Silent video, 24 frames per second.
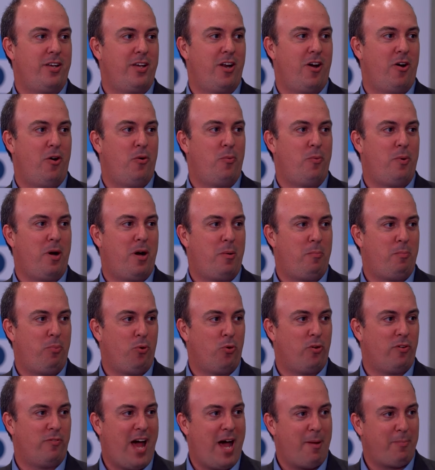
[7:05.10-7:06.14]
you know uh,
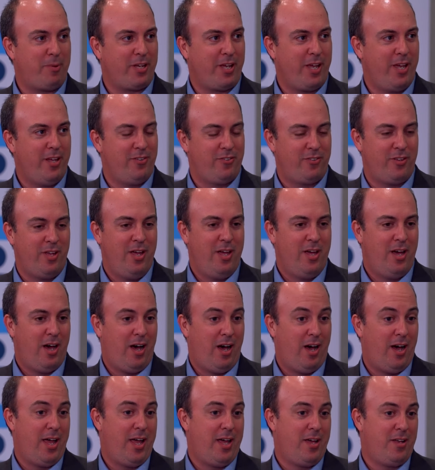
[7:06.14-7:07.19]
pool of applicants
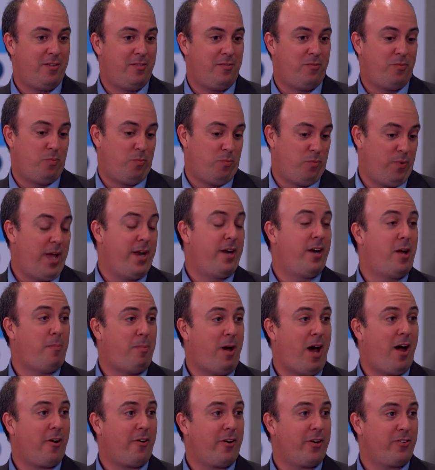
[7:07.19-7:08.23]
uh, and ended up
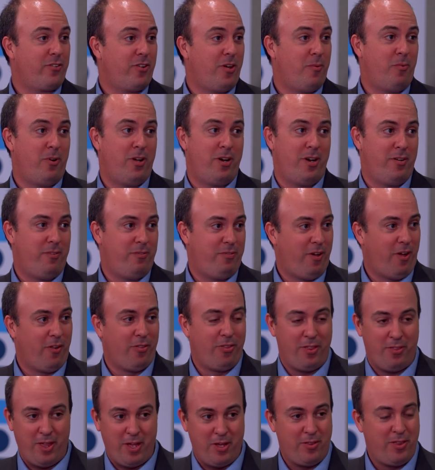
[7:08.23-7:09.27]
hiring someone and felt
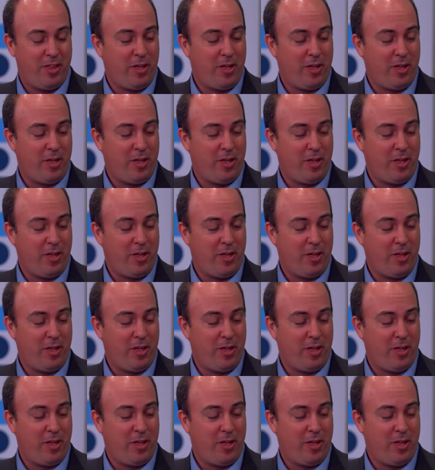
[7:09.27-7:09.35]
that they,